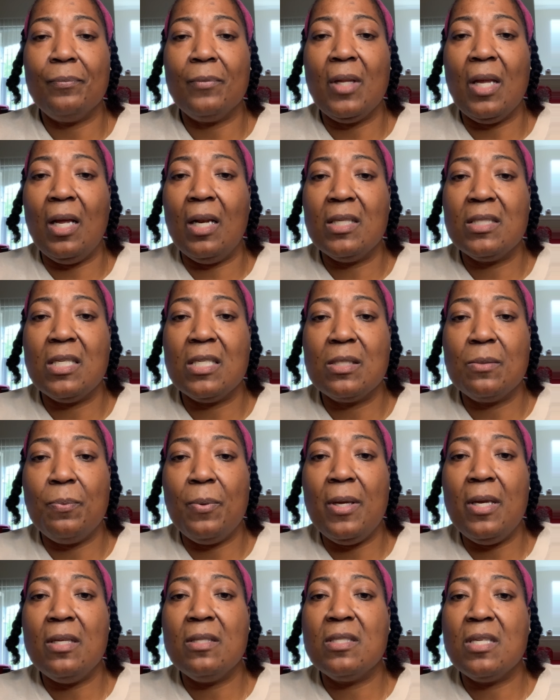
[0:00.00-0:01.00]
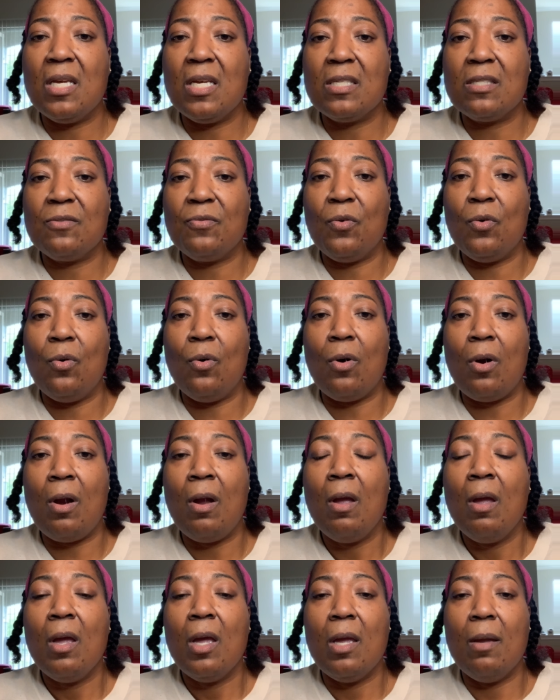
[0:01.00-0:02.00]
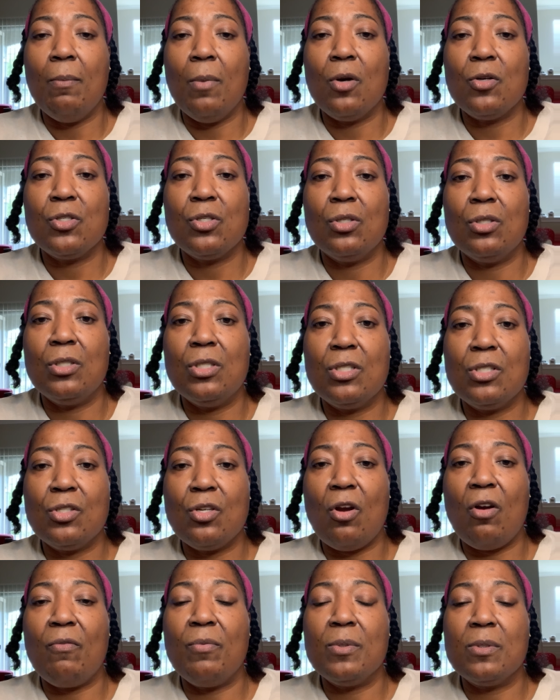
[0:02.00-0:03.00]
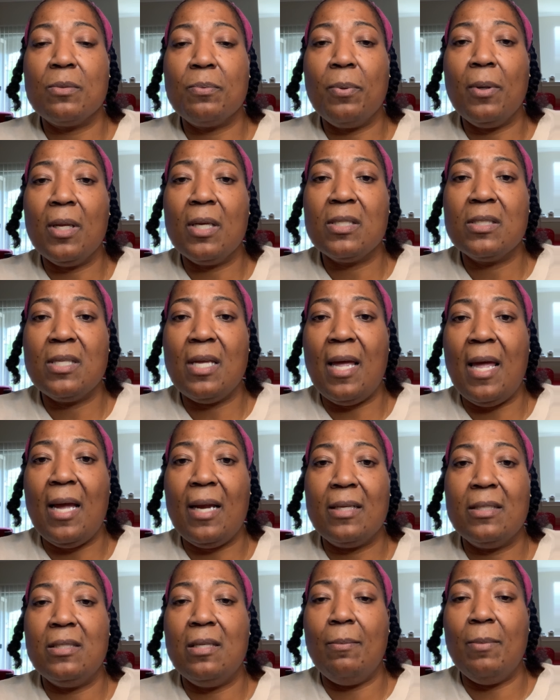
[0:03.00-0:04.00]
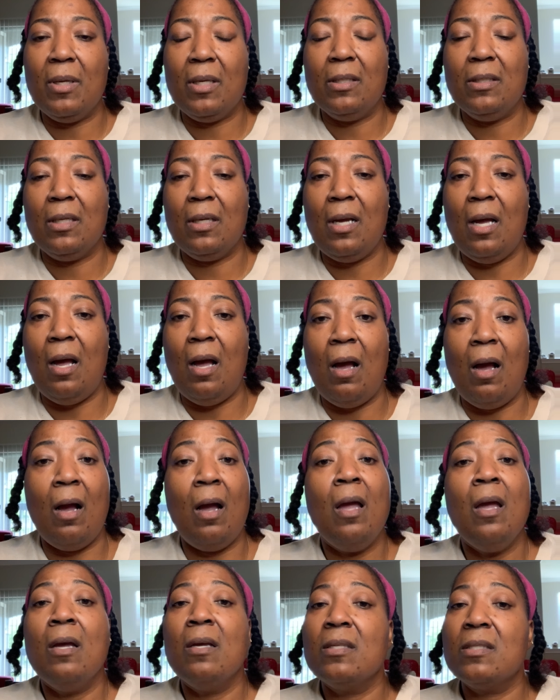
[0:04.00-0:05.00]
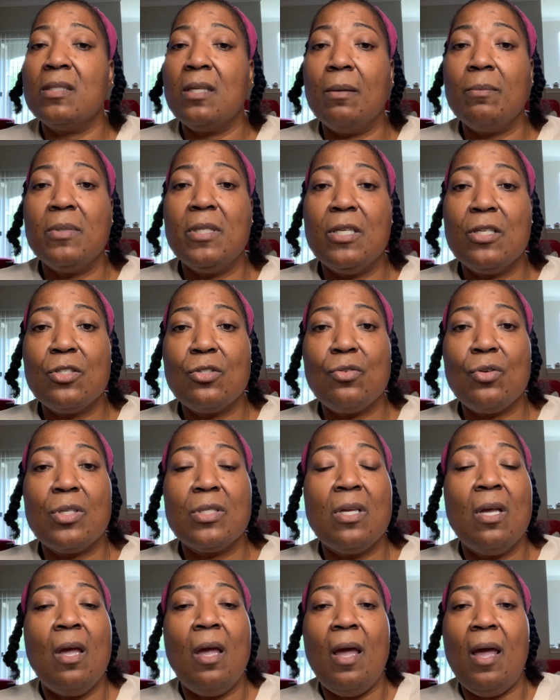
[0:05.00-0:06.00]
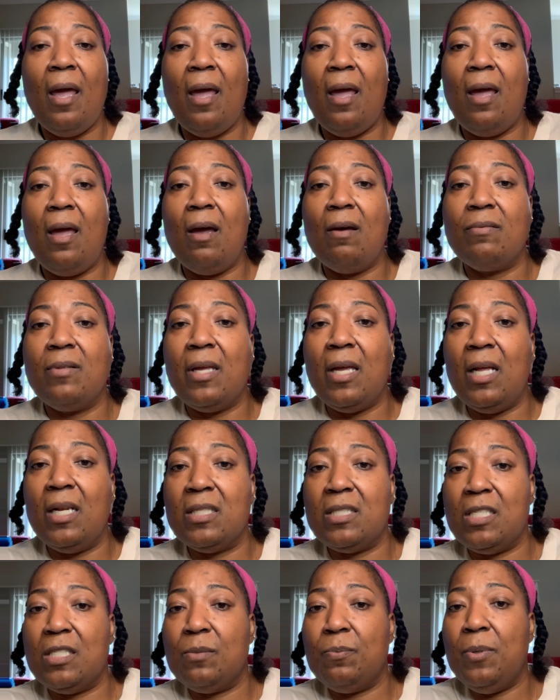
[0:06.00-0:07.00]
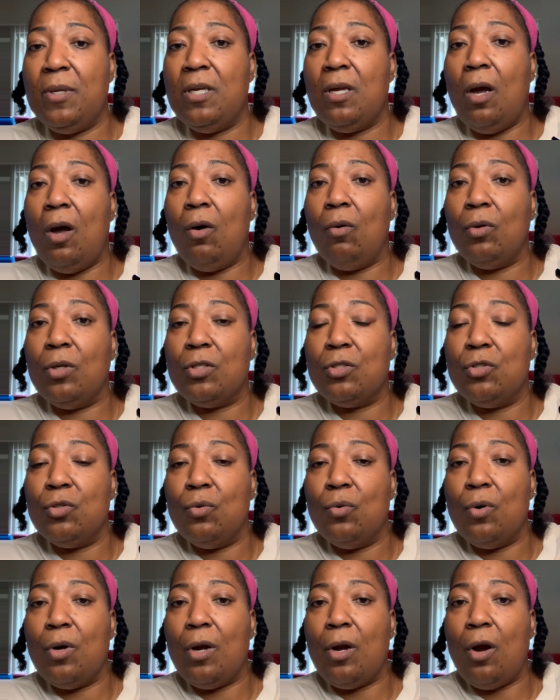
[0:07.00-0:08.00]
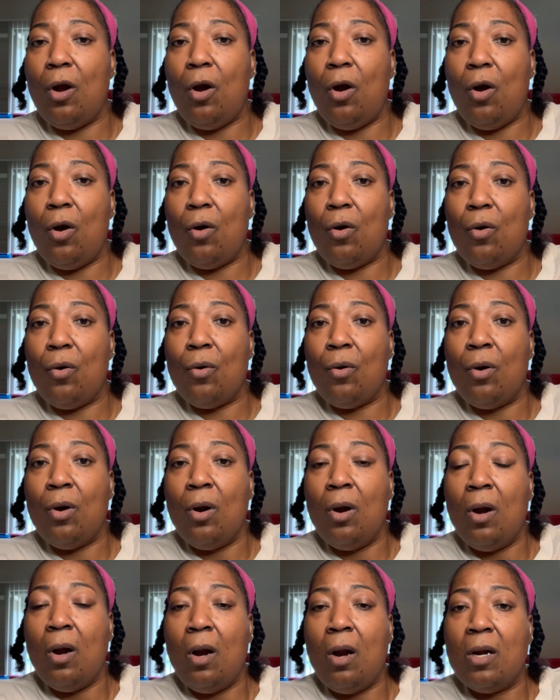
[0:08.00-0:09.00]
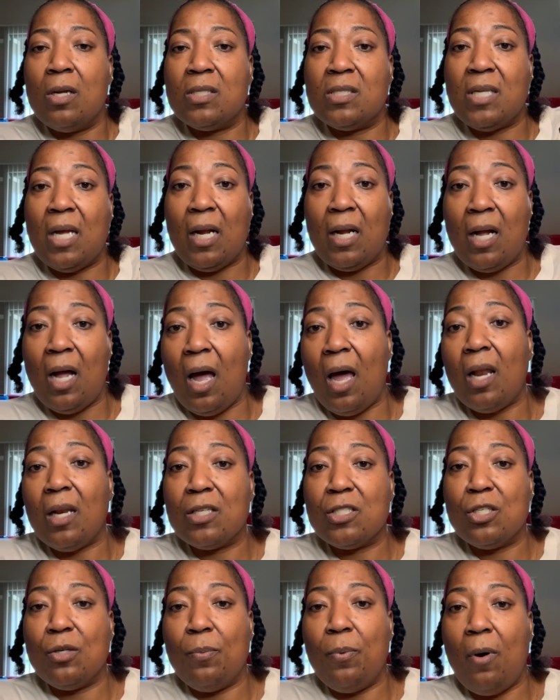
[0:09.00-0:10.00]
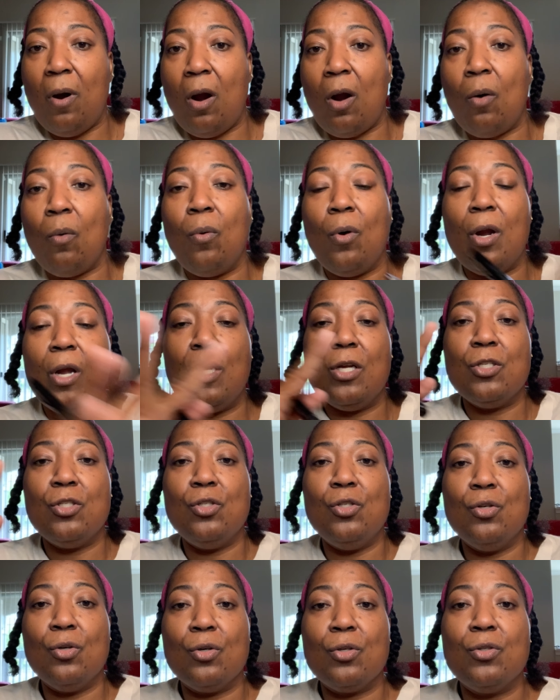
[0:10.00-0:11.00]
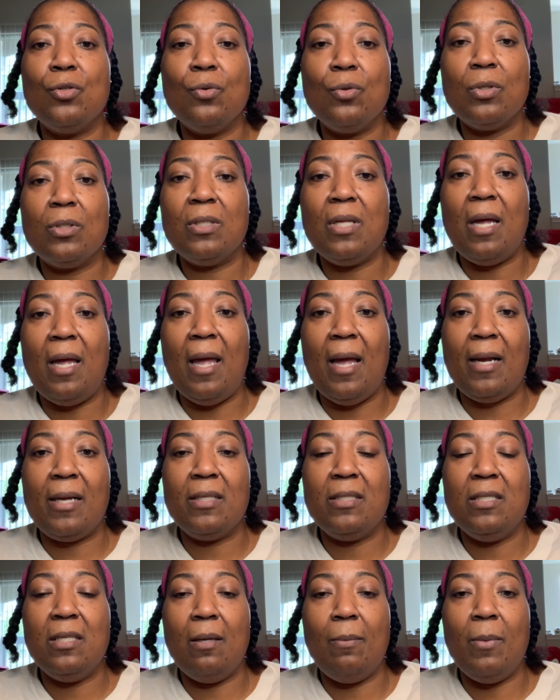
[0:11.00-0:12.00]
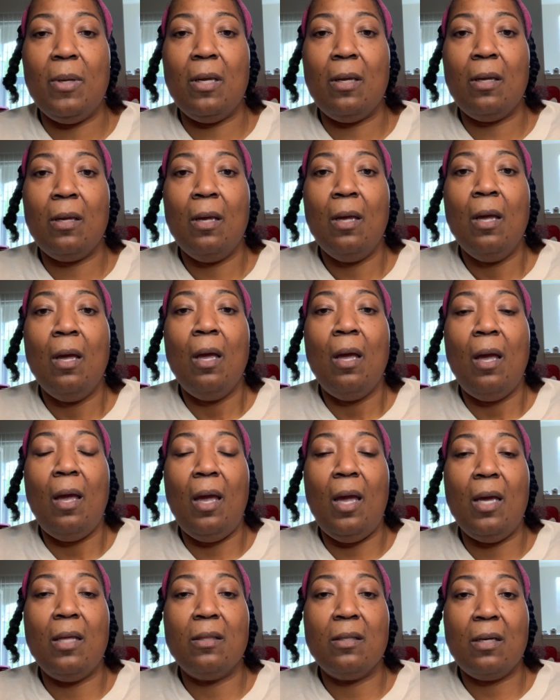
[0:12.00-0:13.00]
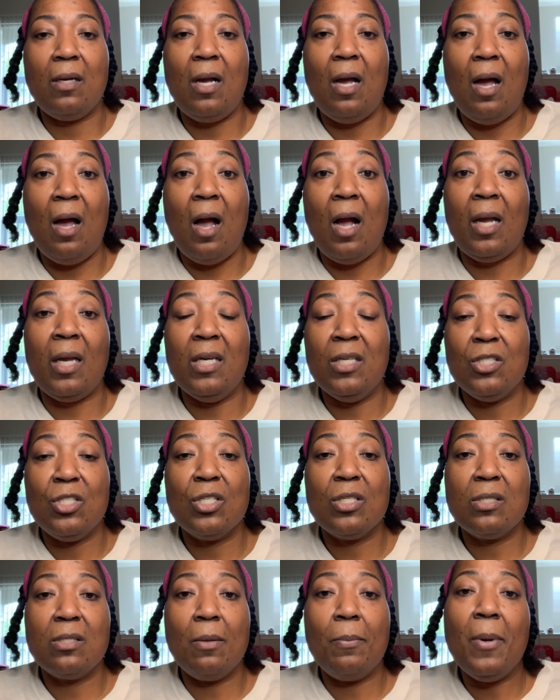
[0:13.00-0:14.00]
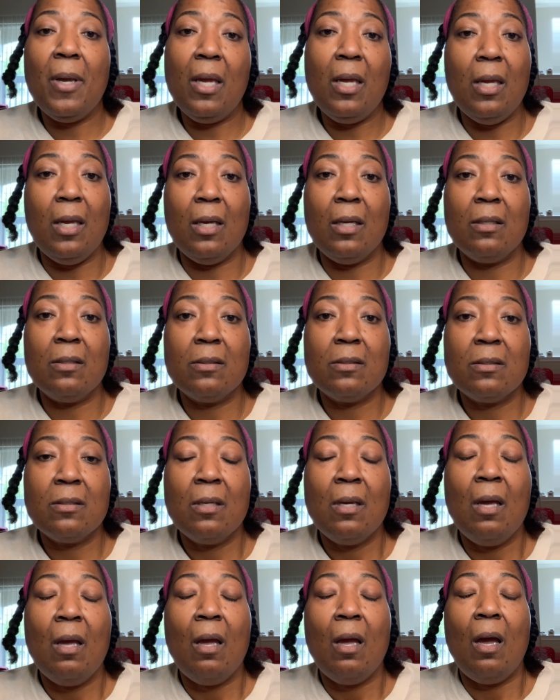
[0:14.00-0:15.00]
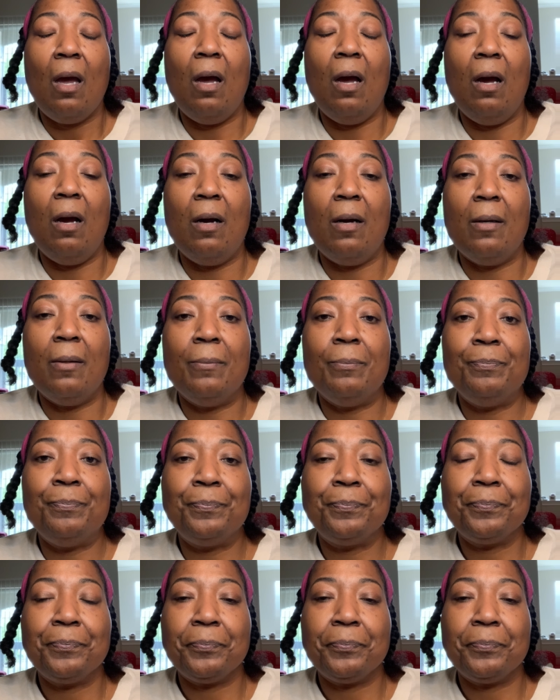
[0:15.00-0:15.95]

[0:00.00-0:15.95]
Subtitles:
LSSP tests for emotional disturbance plus the academic and the COG. Some districts have the LSSP only doing her psychology part, whereas you're doing the academic and the COG. It just depends. Parents,